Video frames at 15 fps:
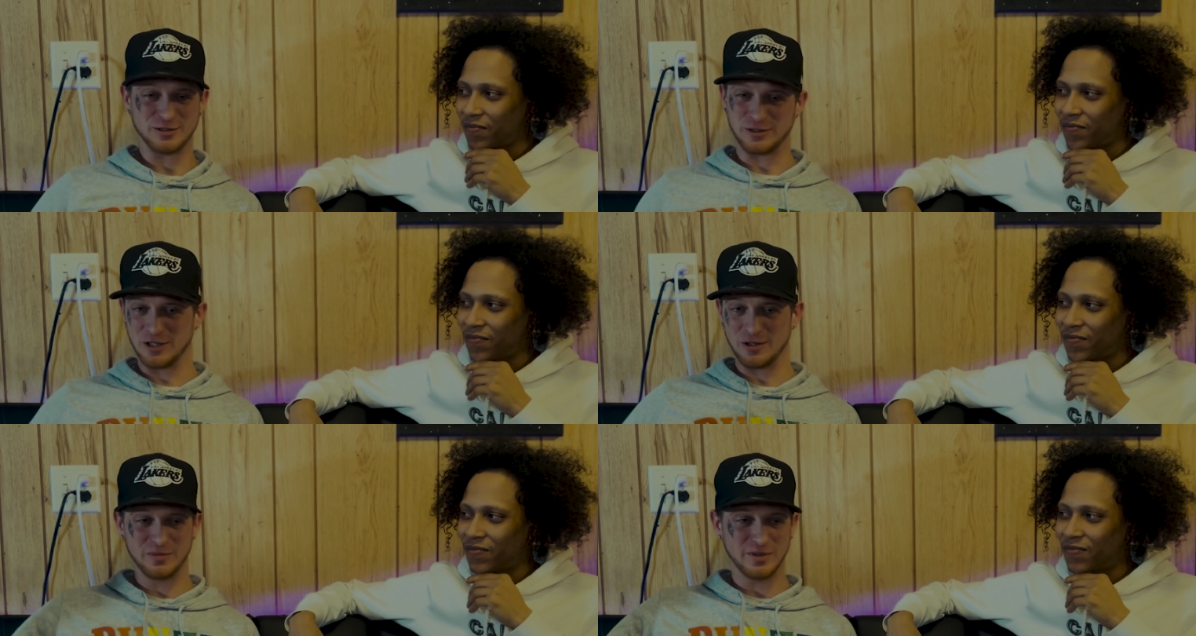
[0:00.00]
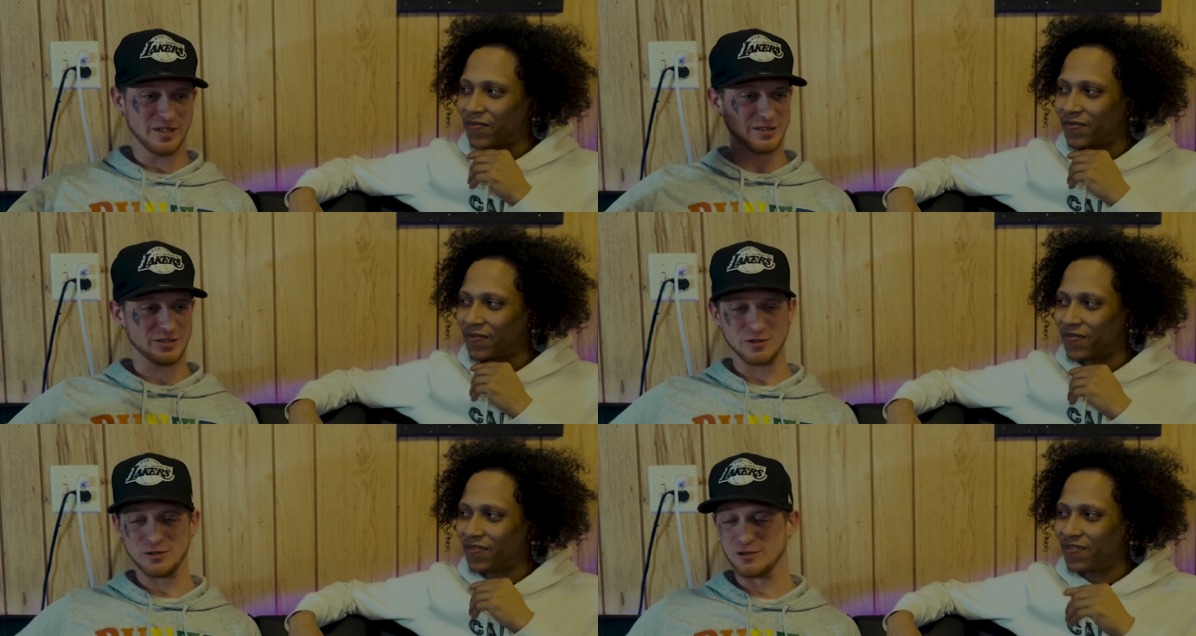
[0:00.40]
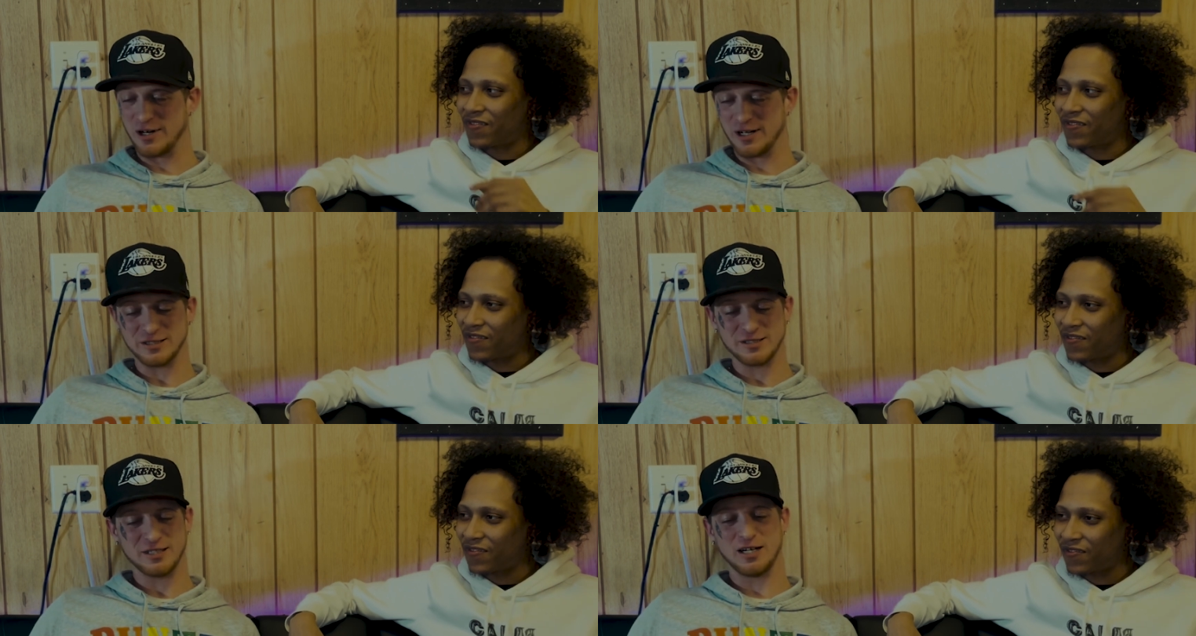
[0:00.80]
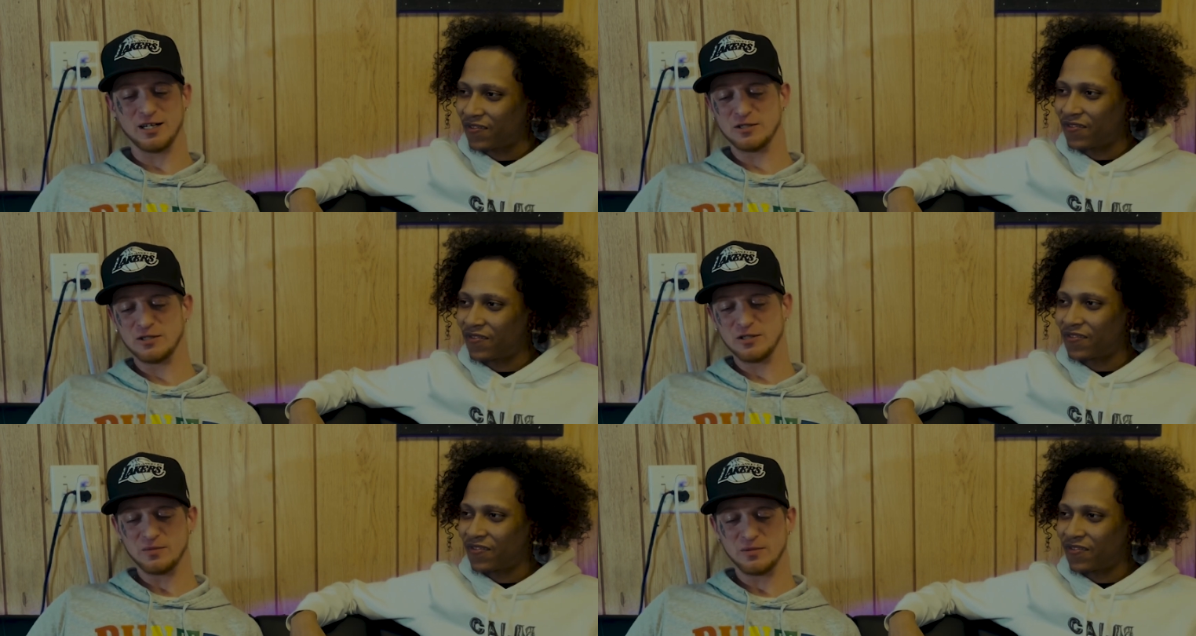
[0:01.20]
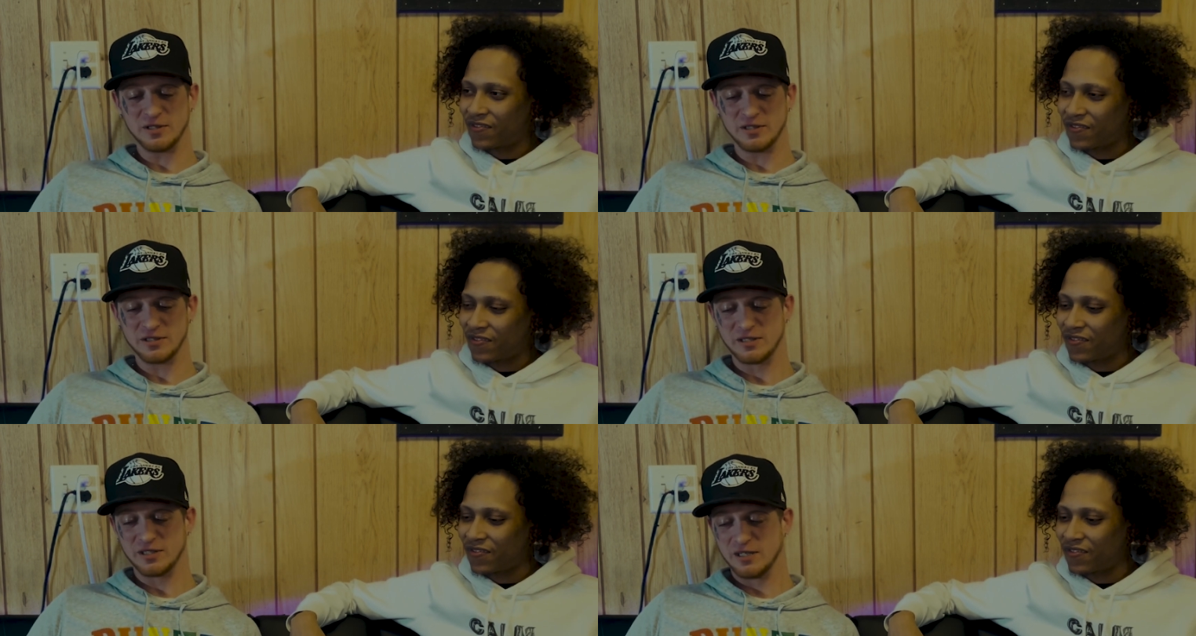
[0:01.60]
Speaker 1: drill beats and New York style drill
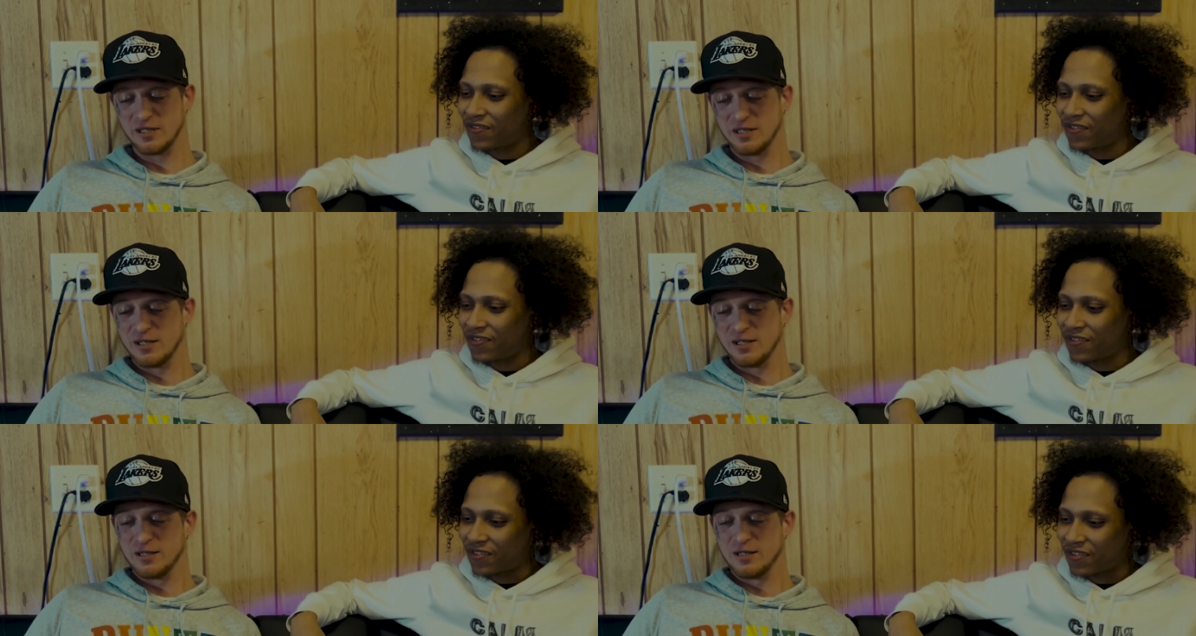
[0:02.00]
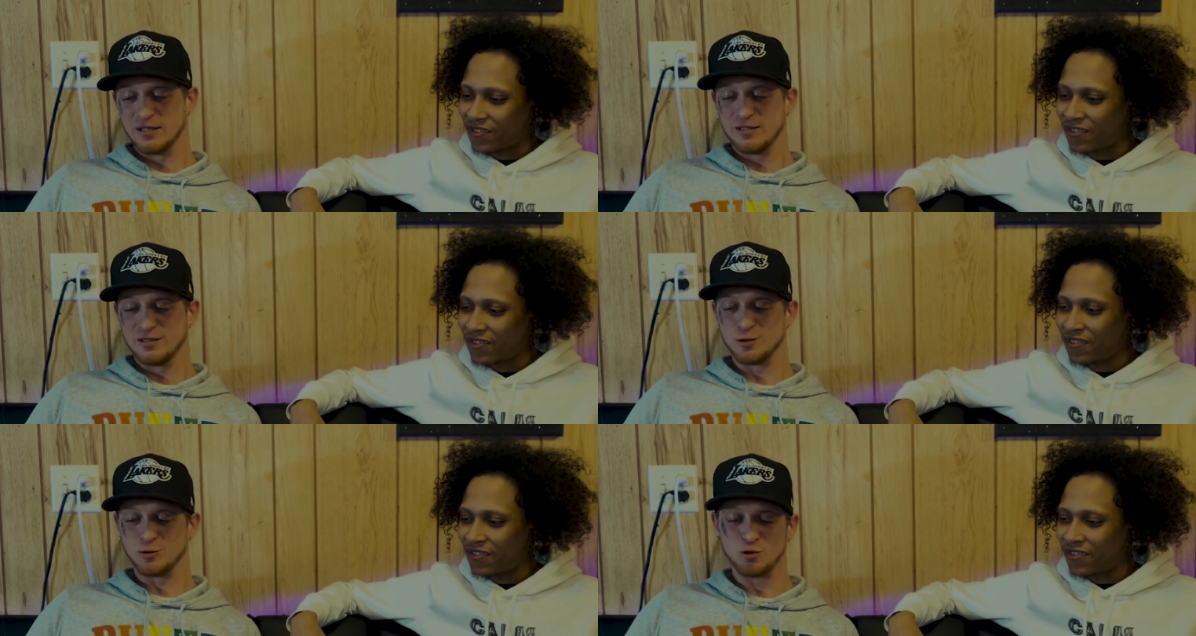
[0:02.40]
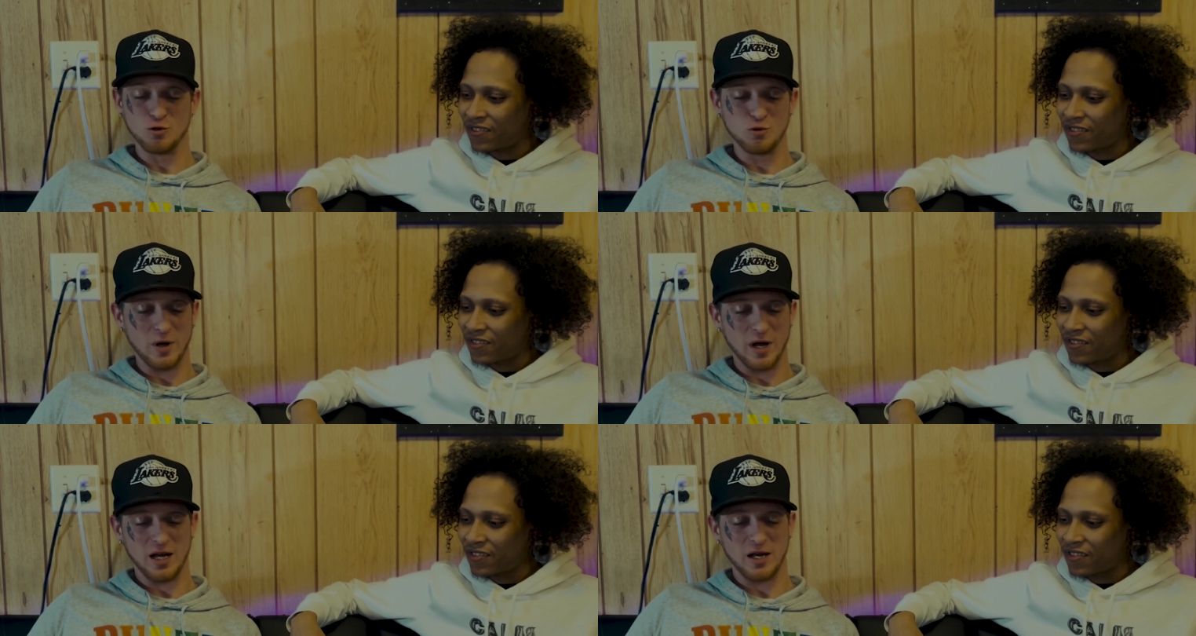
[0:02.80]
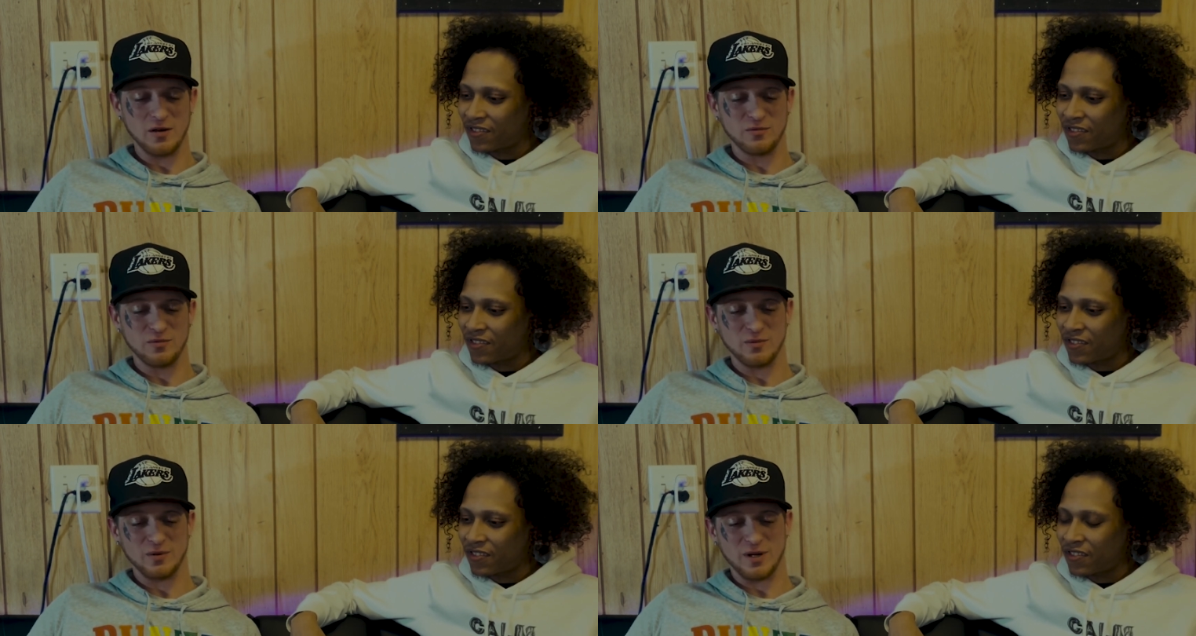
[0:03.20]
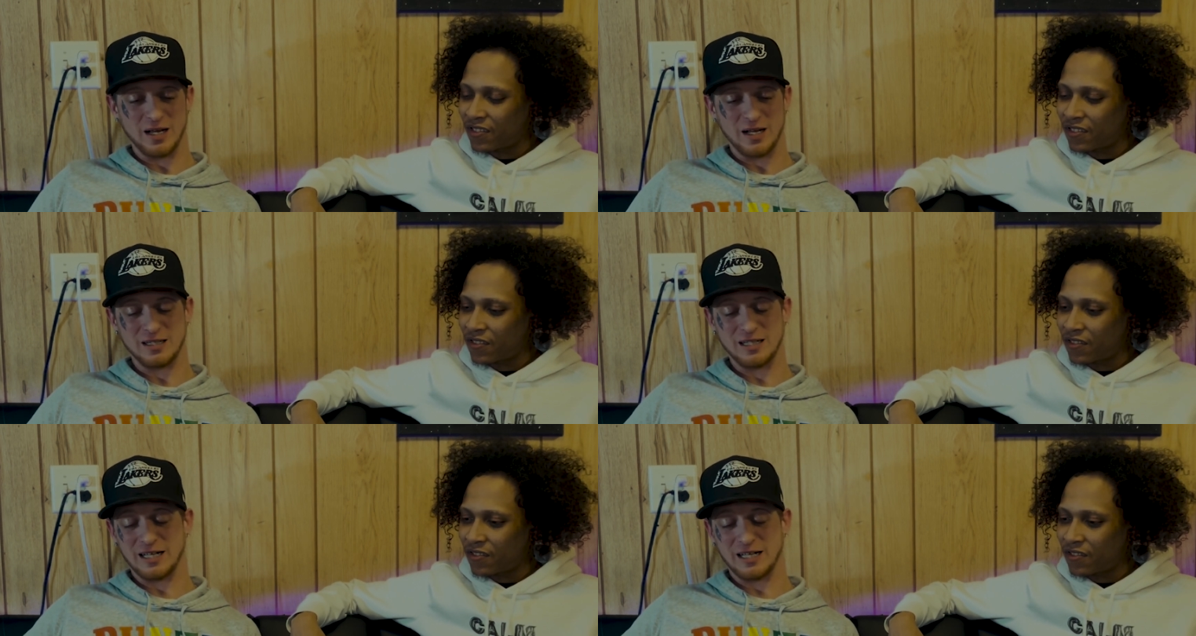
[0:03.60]
beats. New wave. And